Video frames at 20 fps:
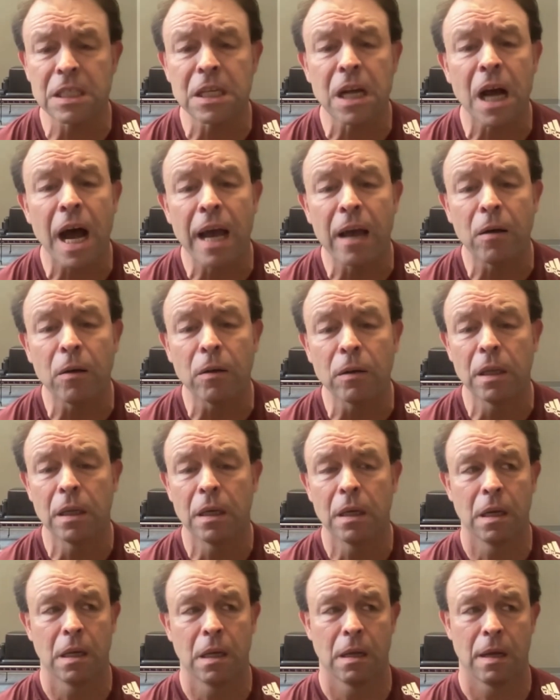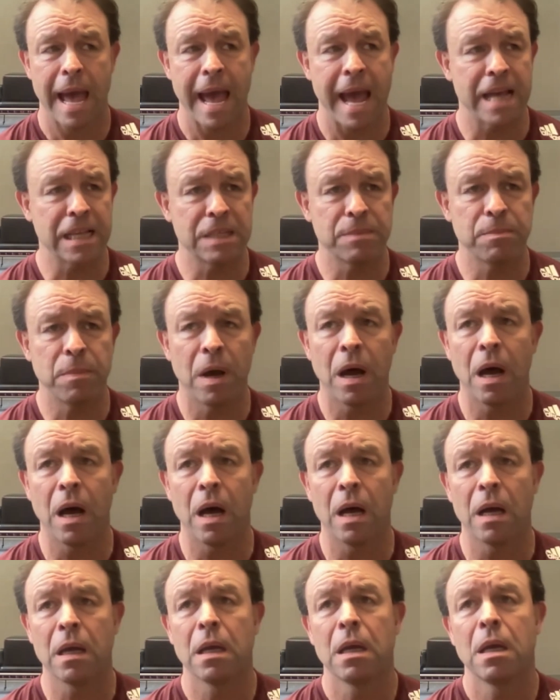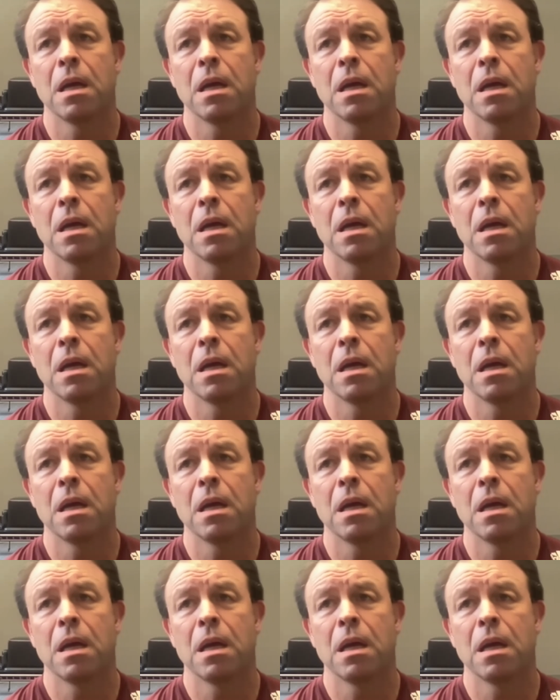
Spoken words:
child, asthma,